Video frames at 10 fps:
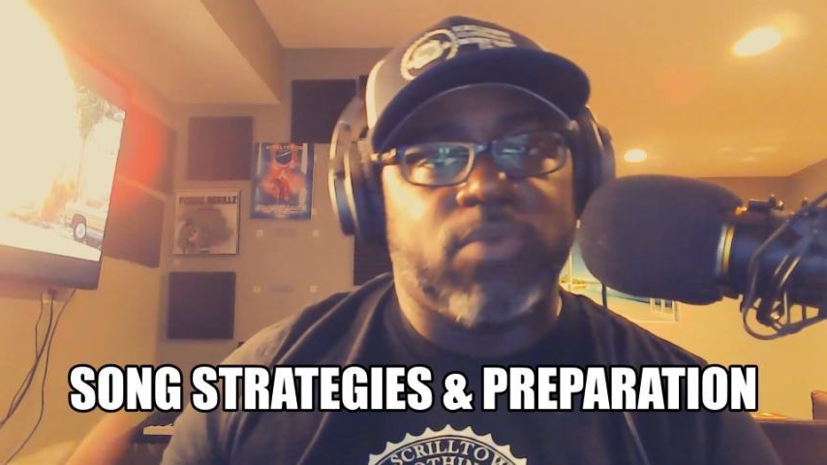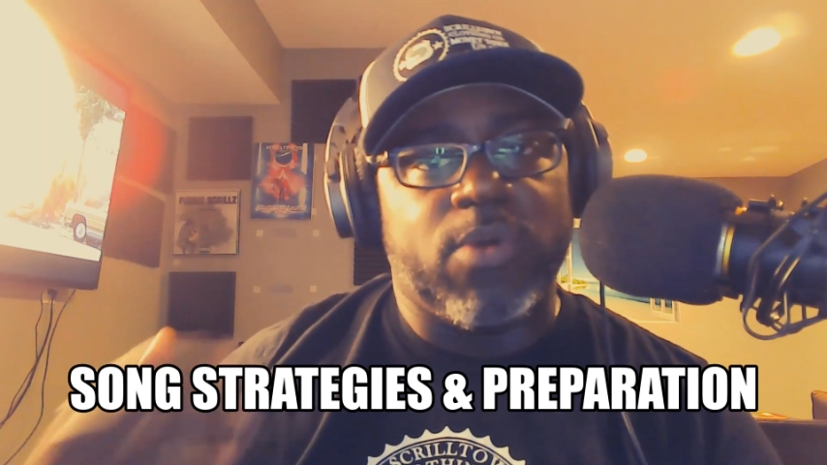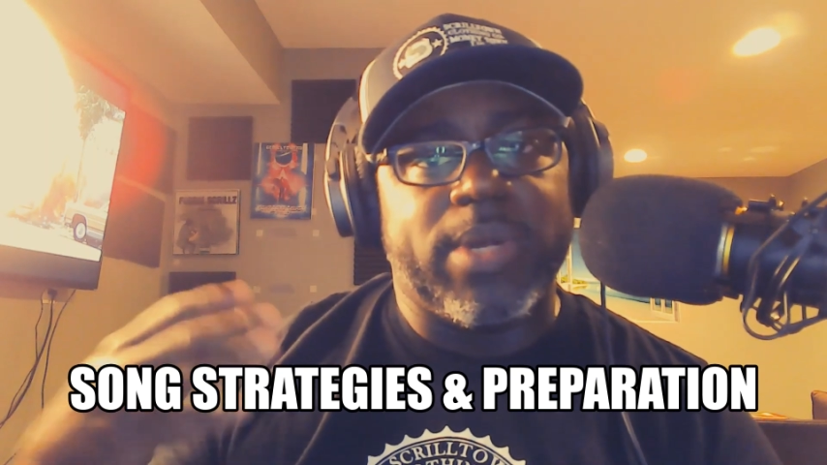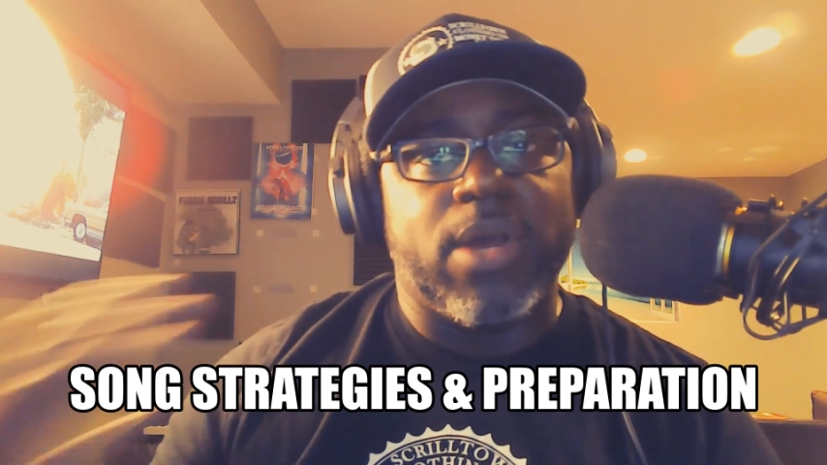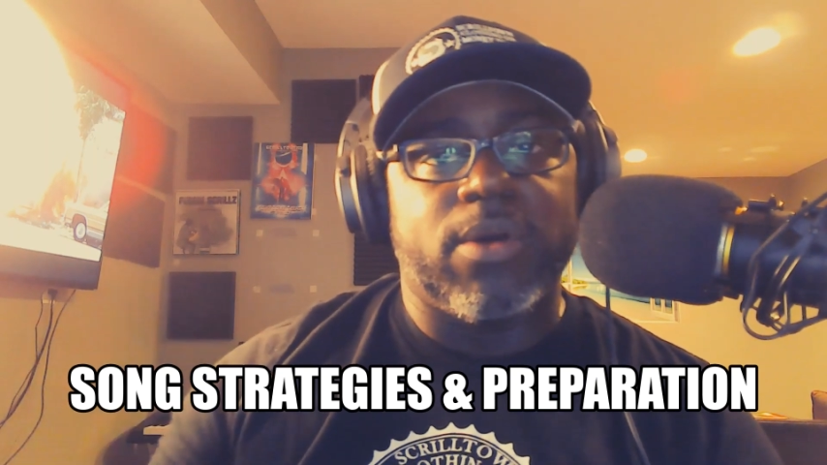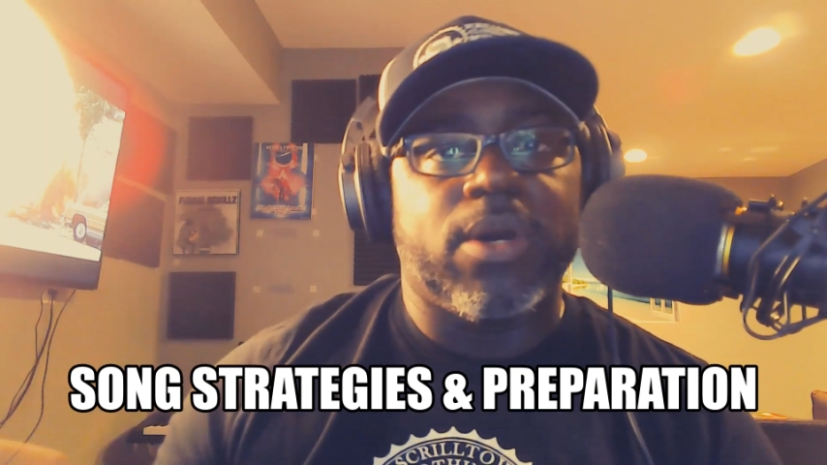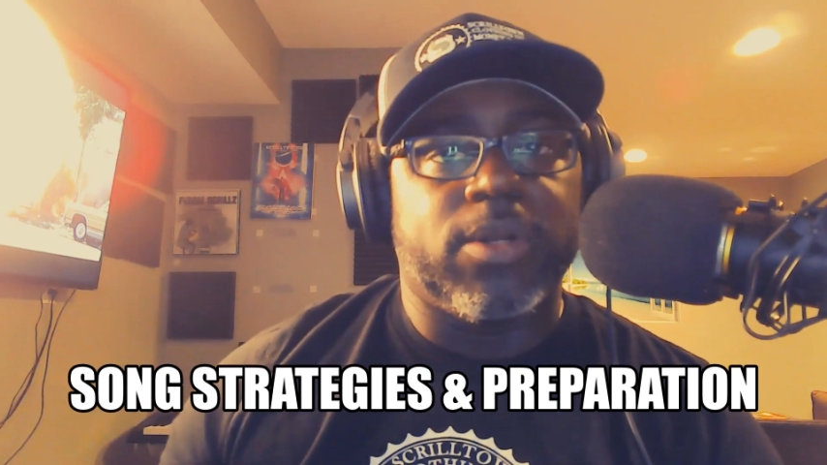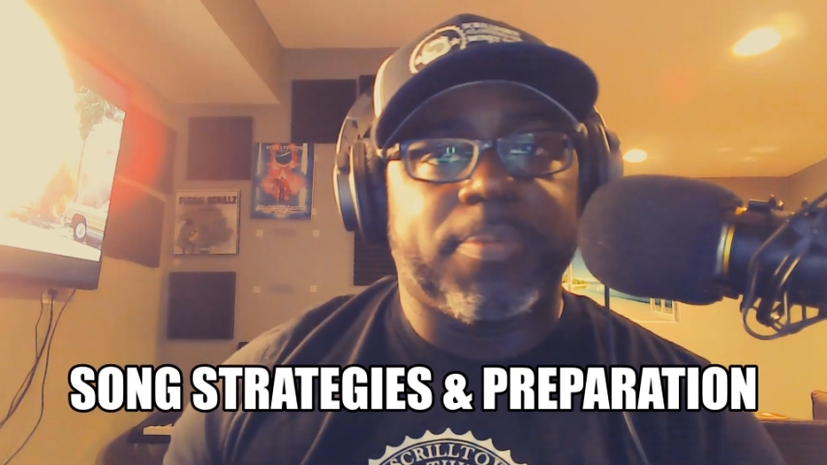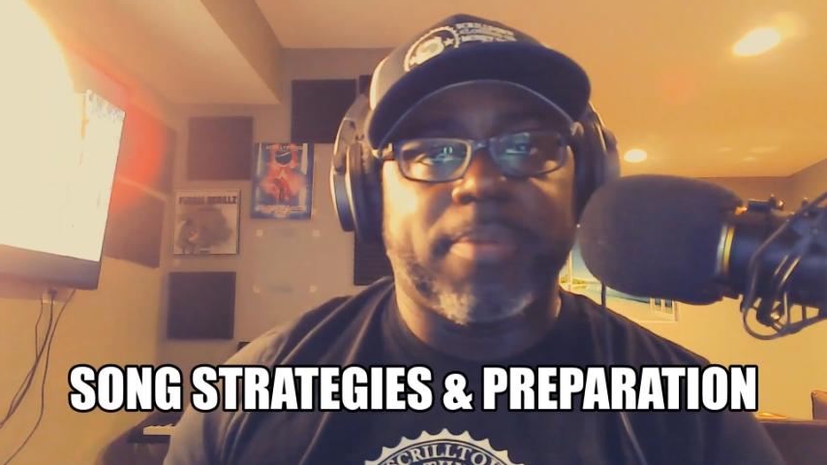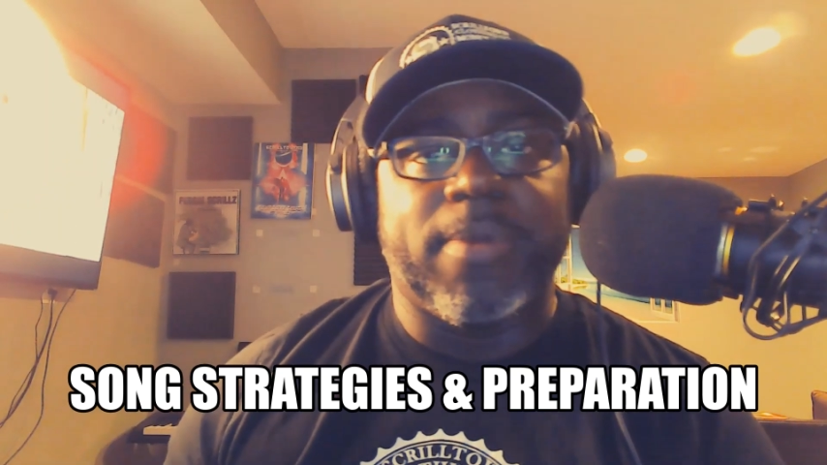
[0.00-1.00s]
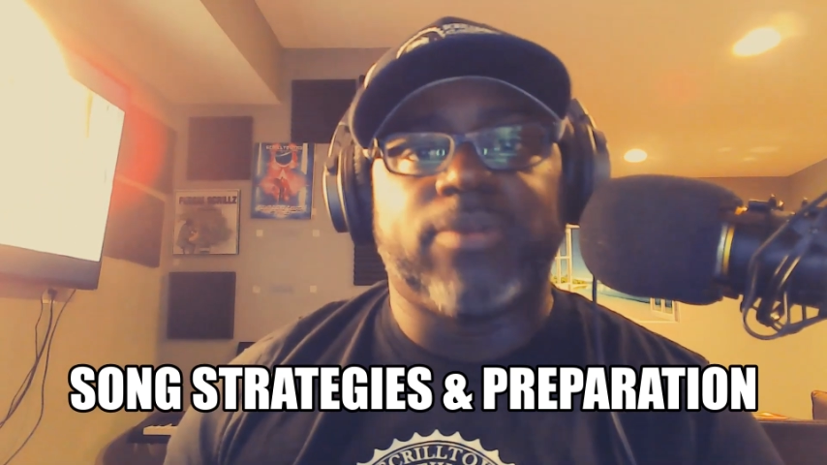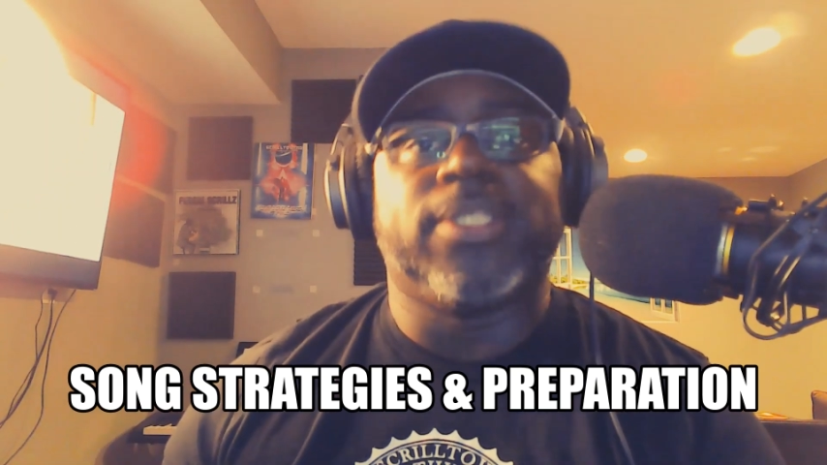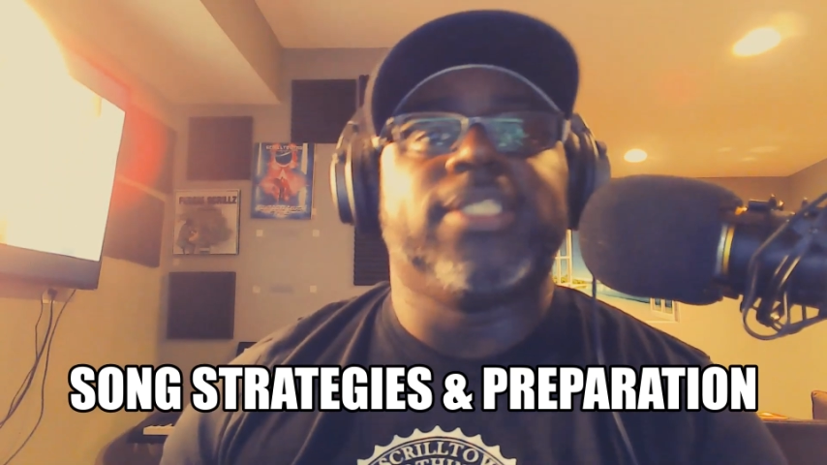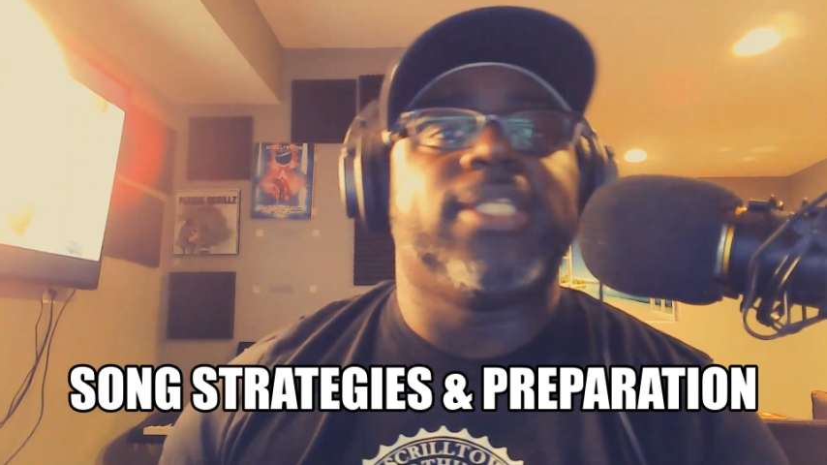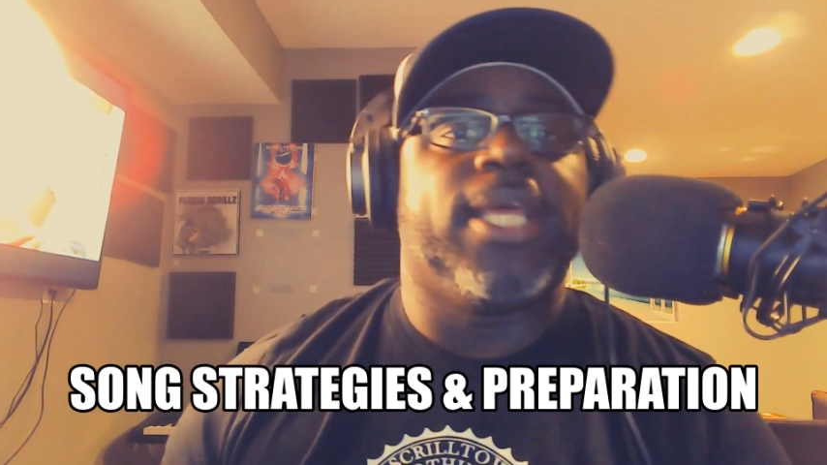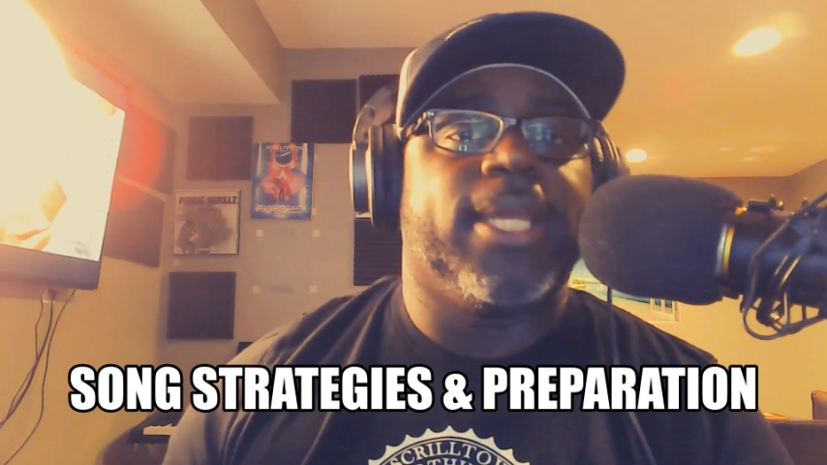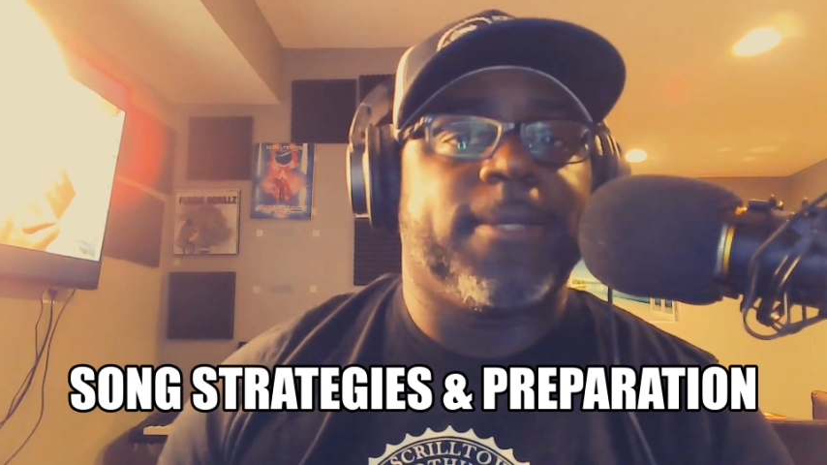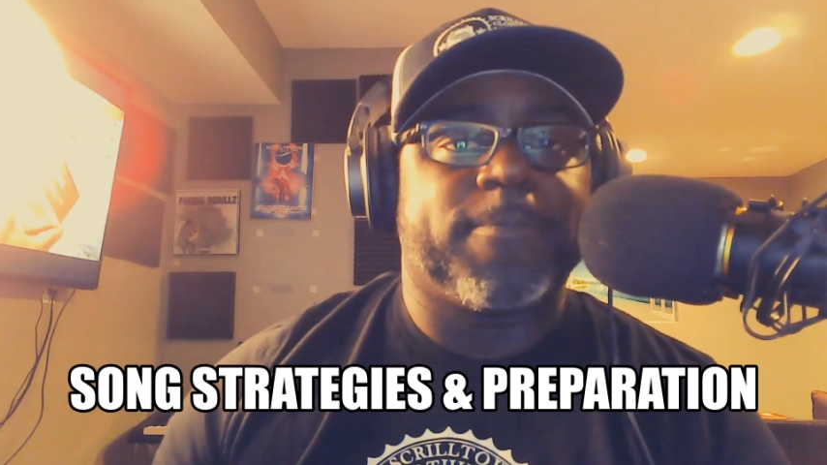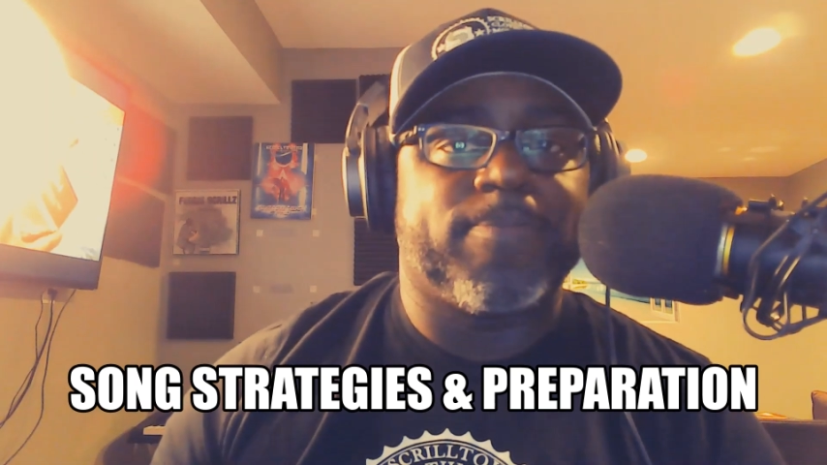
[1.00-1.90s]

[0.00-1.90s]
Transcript: where are we going to go to promote this thing?